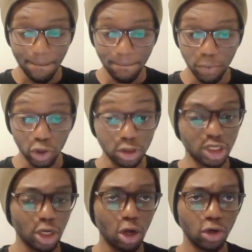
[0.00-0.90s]
because
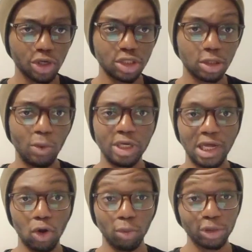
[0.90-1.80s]
they are looking to win
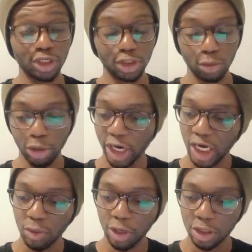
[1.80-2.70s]
that competition. But
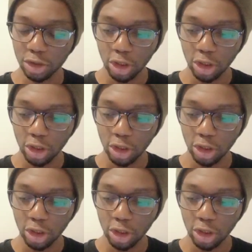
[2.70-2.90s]
anyways,